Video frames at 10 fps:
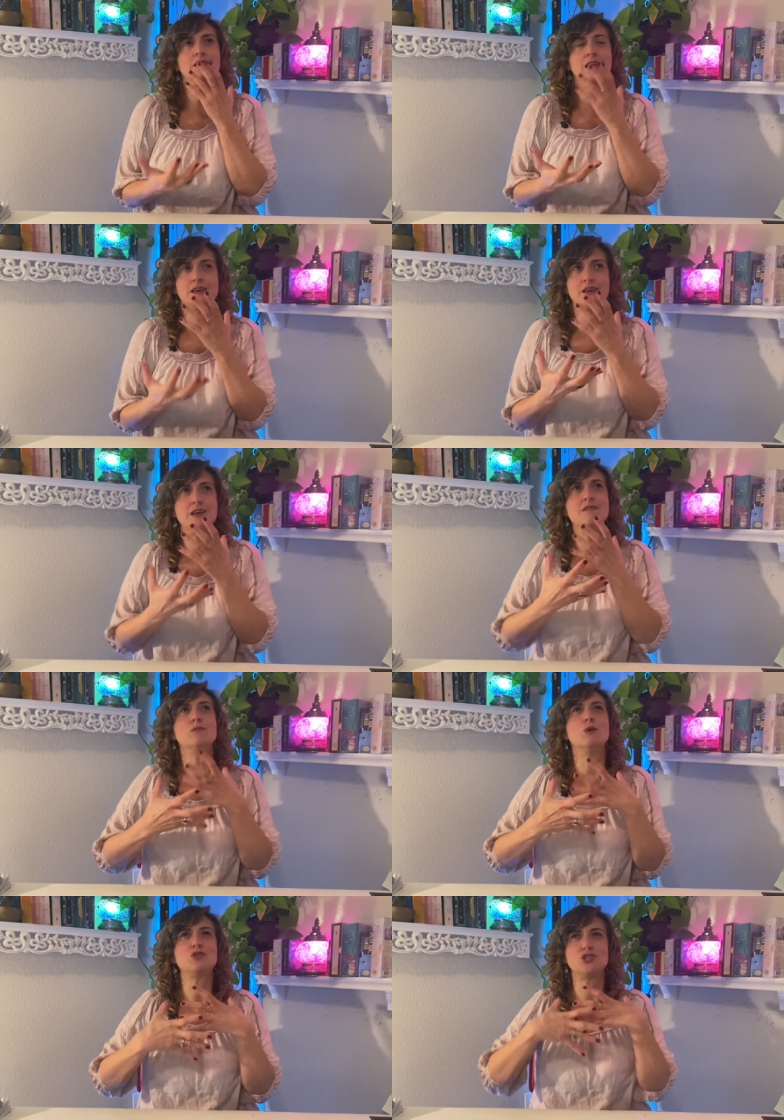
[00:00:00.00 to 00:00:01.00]
like
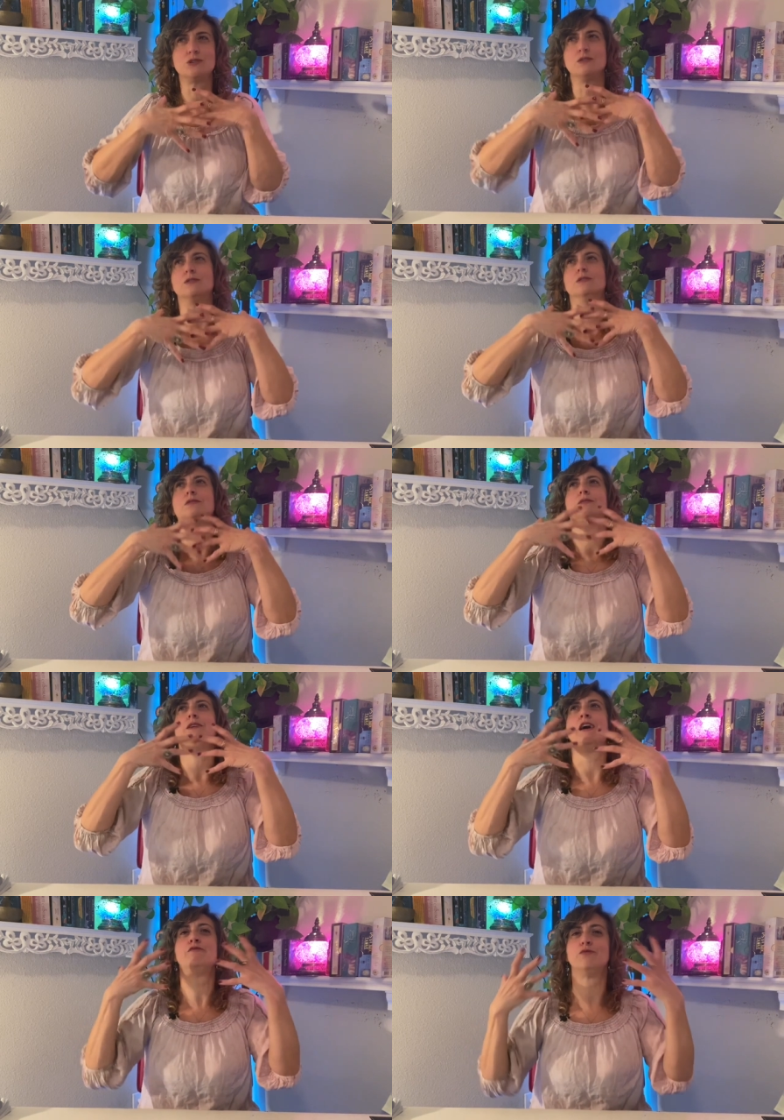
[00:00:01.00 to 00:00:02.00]
emotional
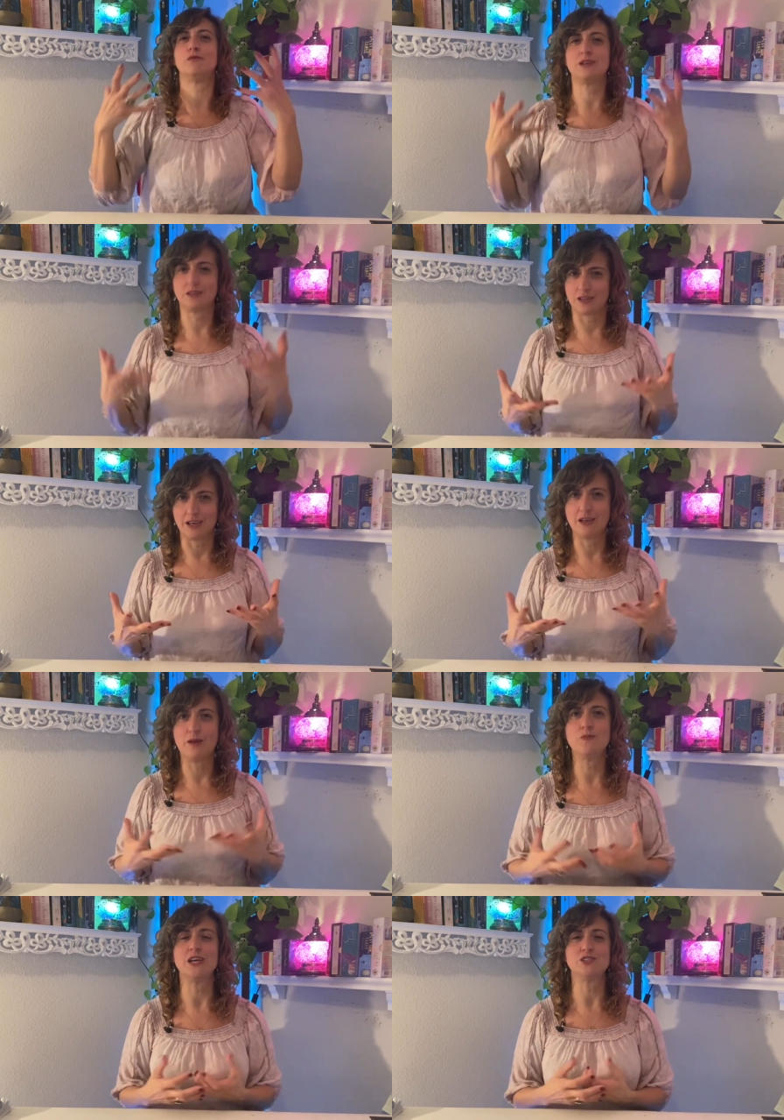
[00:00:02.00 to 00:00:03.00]
everything
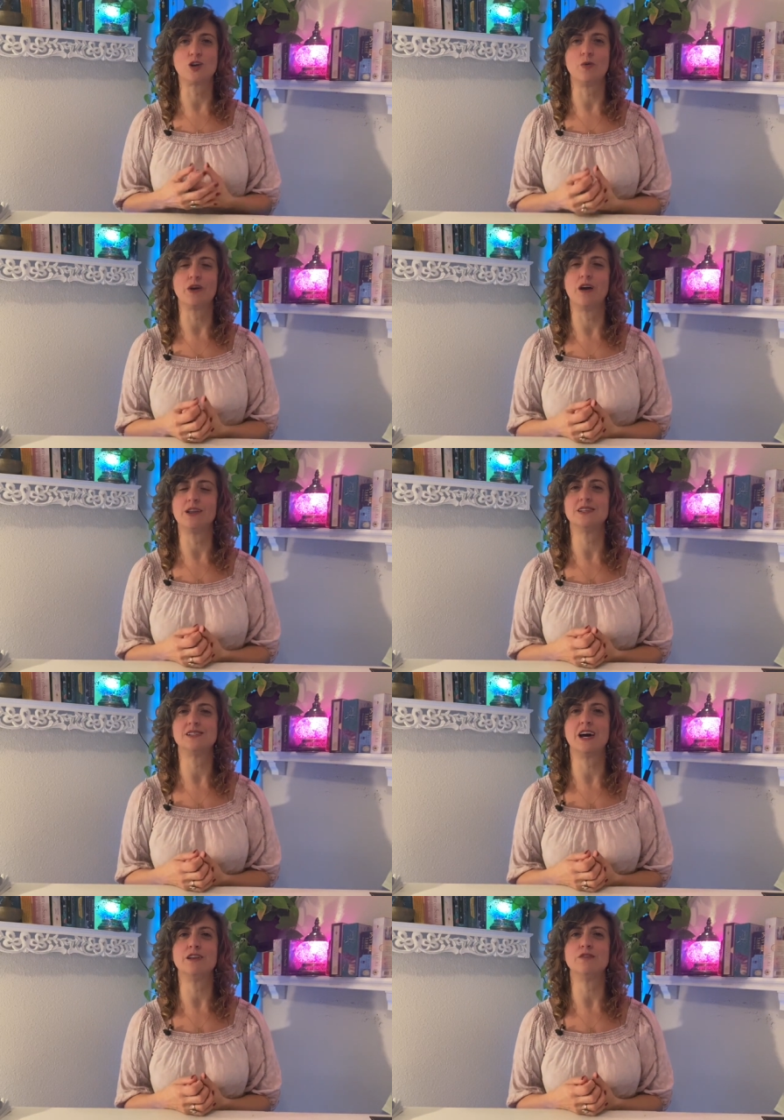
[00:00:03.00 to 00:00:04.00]
that's going on
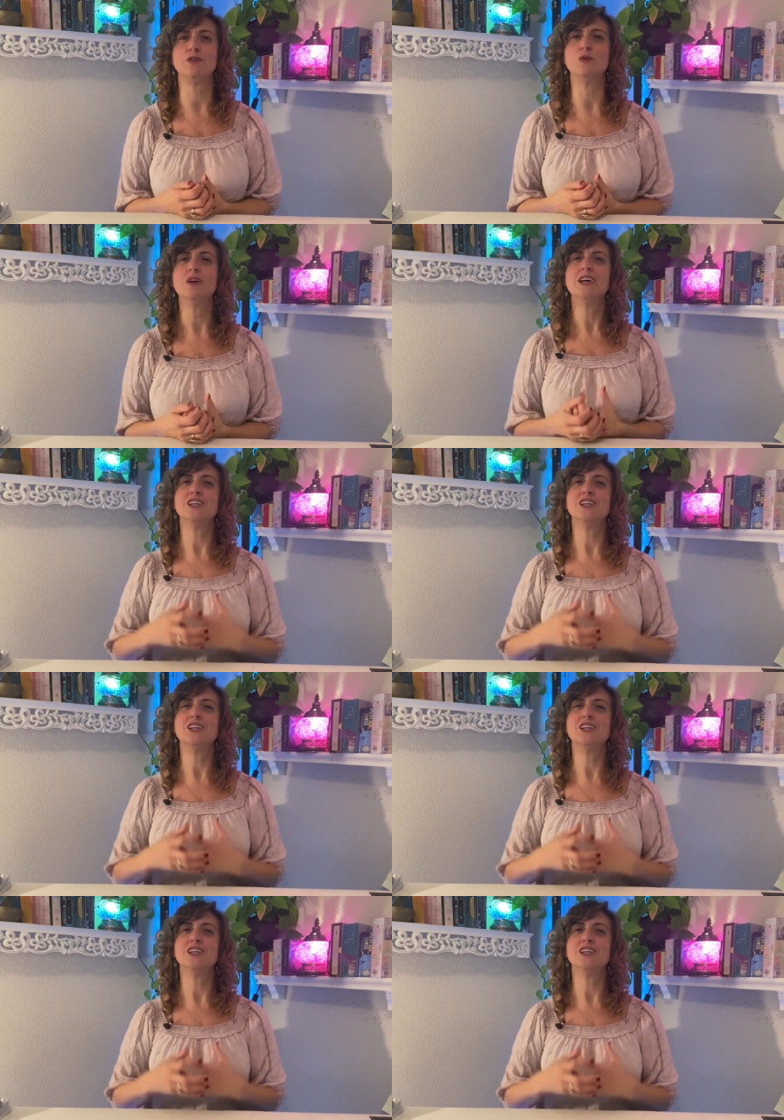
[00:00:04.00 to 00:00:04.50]
inside of you.